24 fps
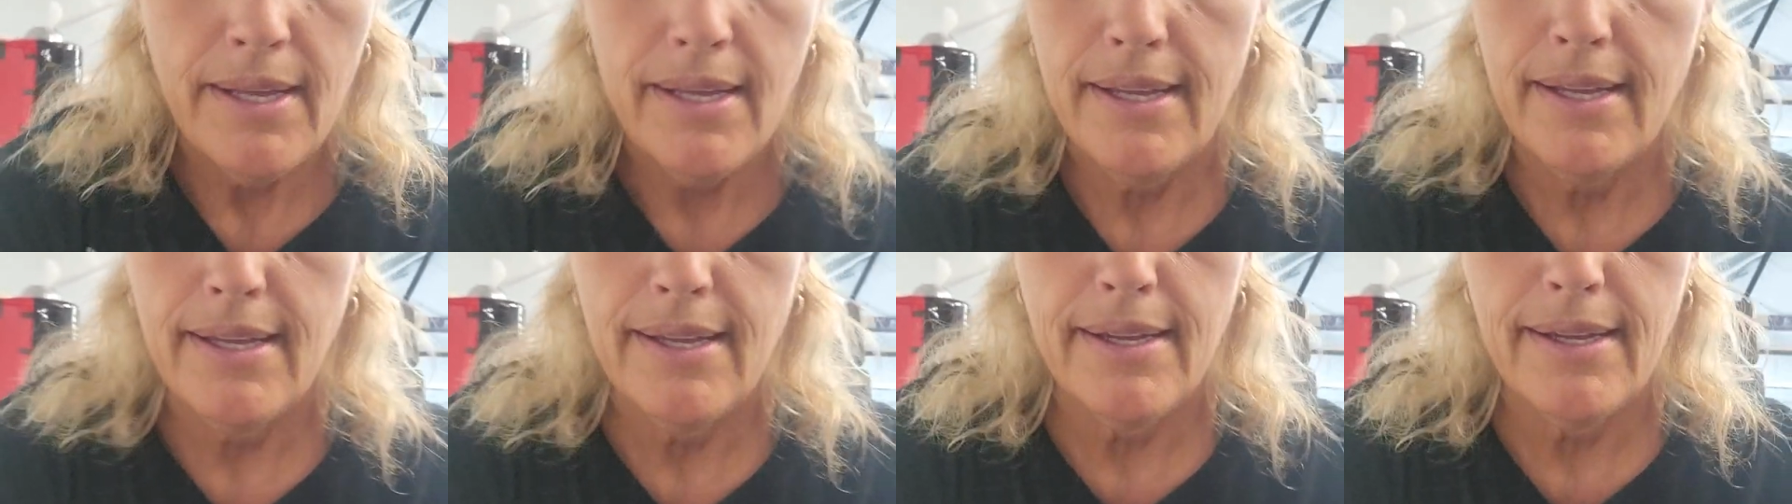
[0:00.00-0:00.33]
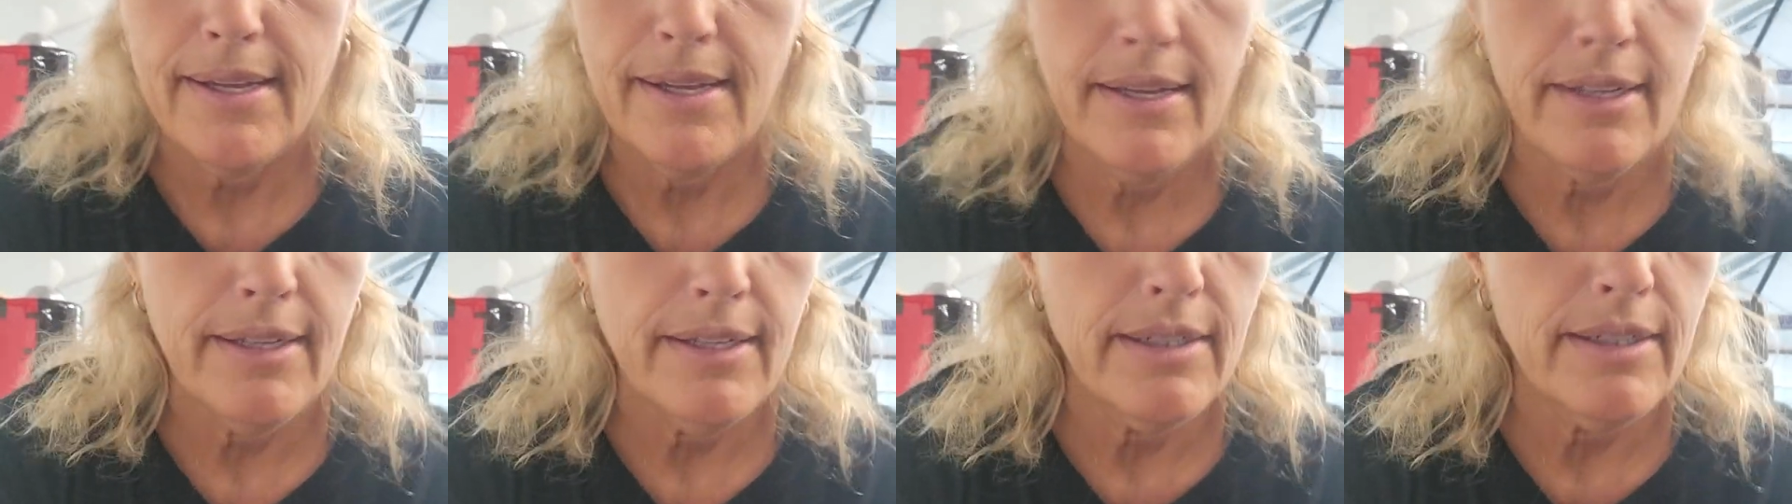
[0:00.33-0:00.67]

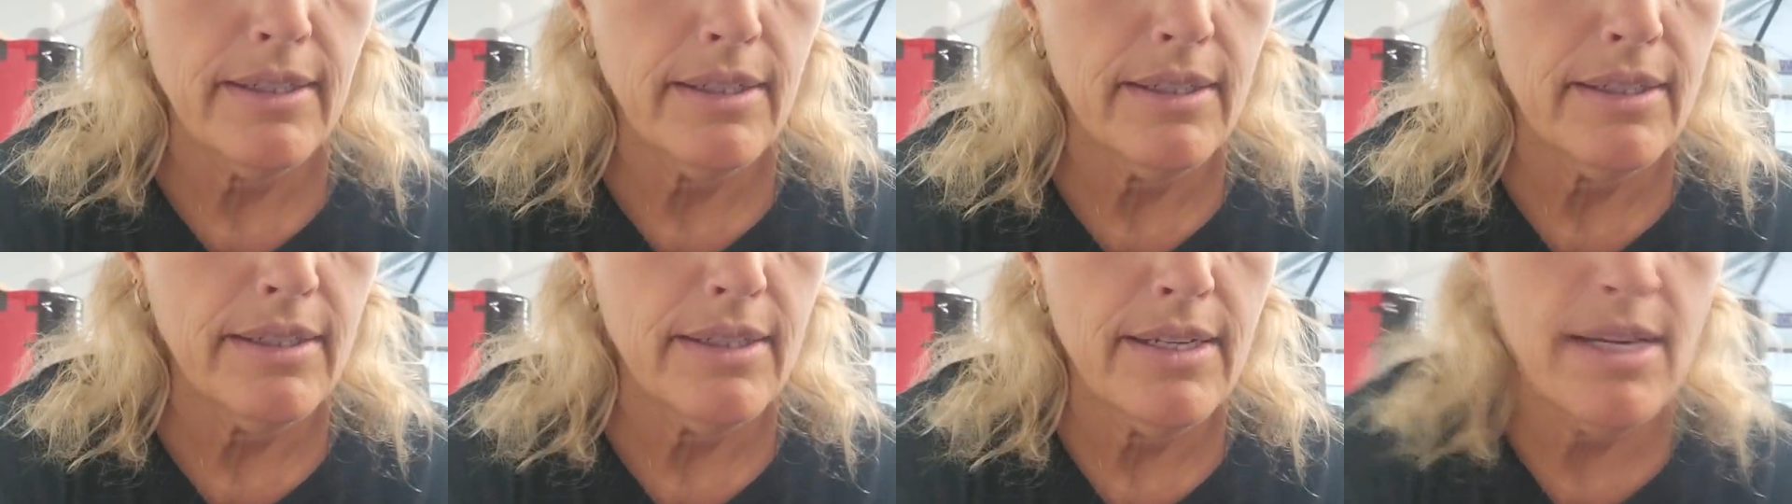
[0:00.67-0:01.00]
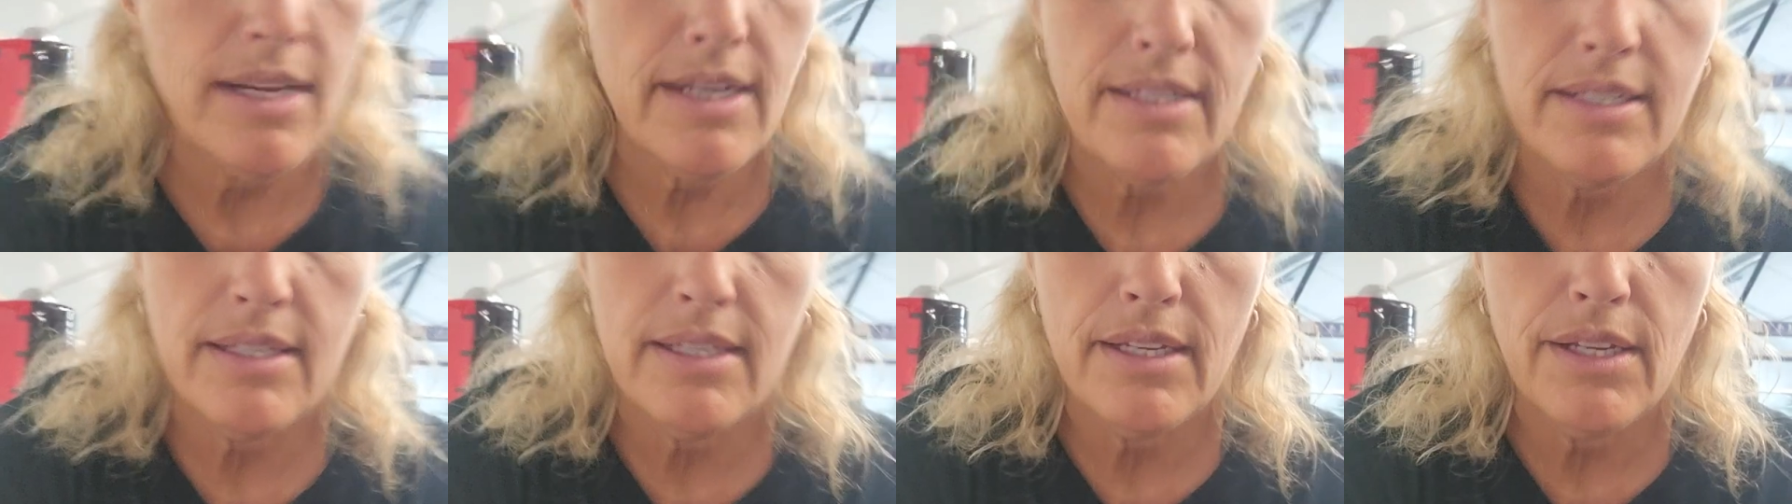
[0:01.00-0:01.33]
And
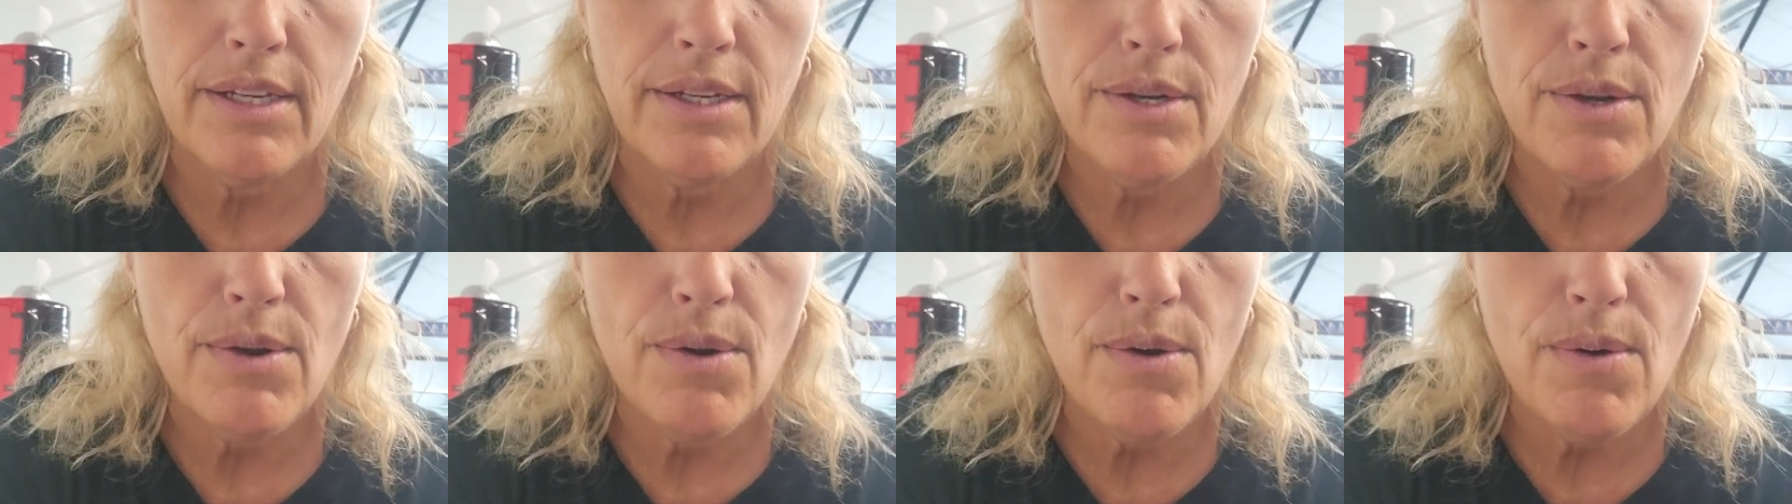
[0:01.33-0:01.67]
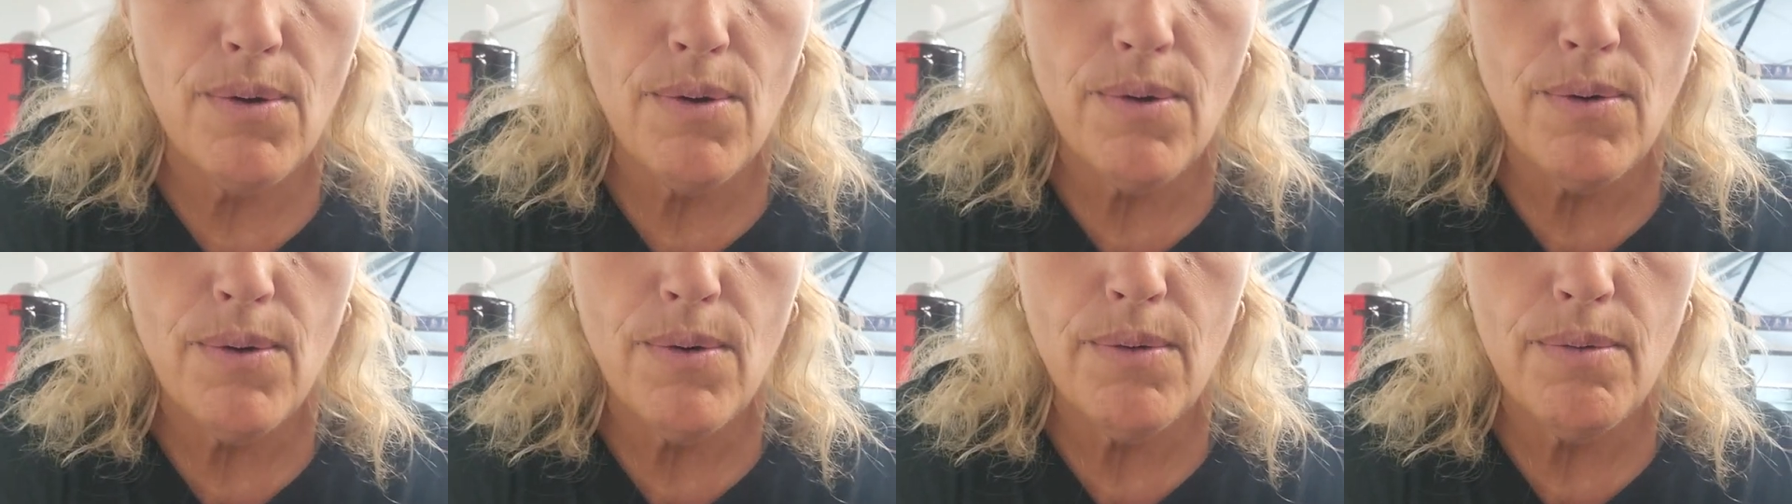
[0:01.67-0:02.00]
next thing you
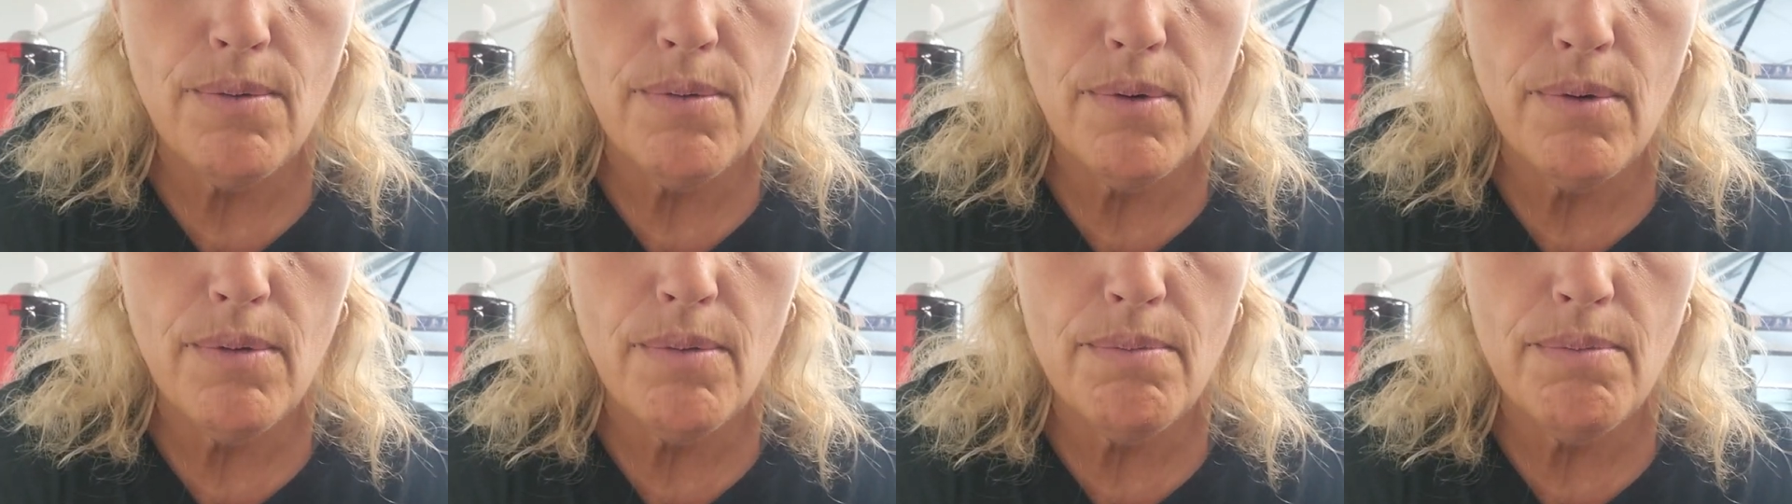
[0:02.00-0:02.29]
know,